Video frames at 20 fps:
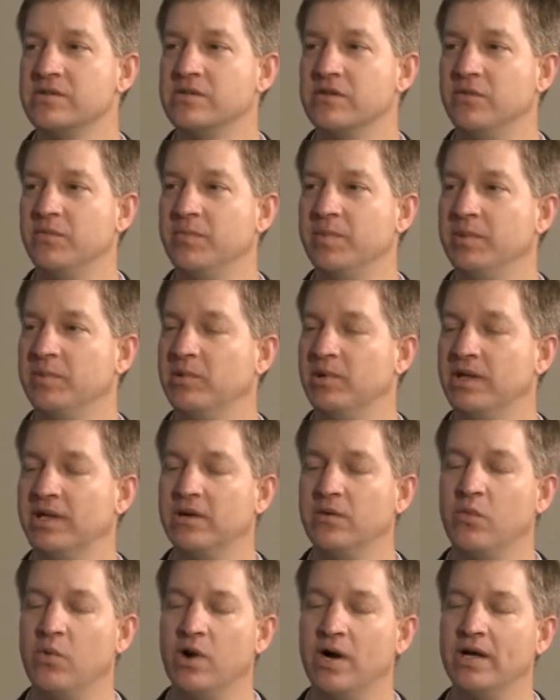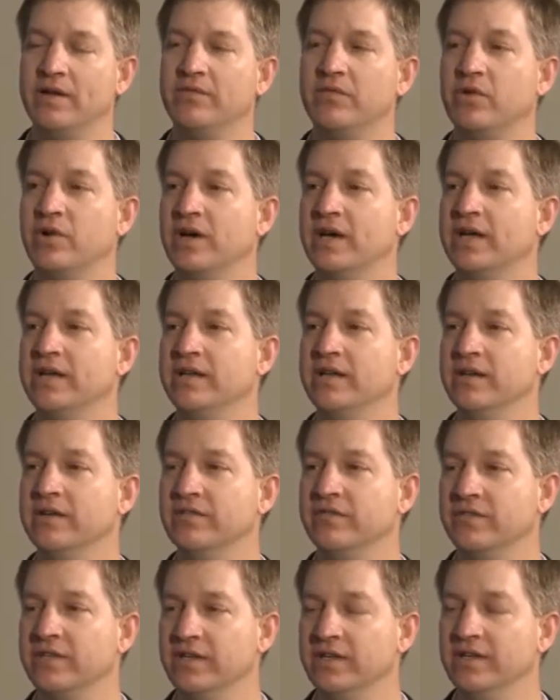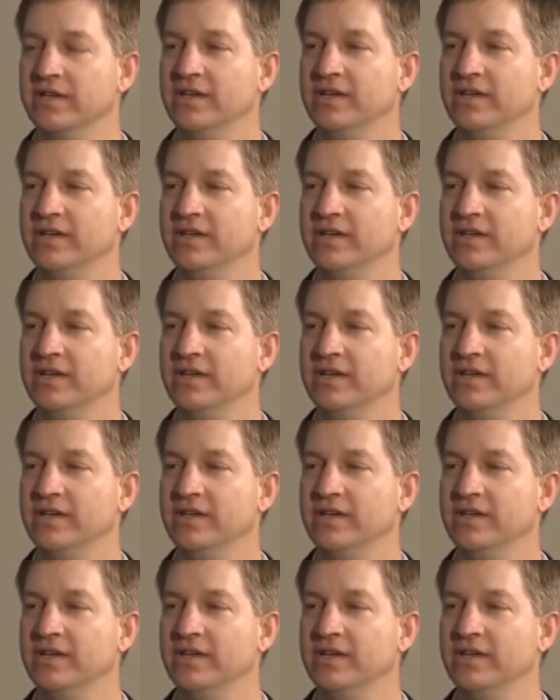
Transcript: so people had a wide variety of,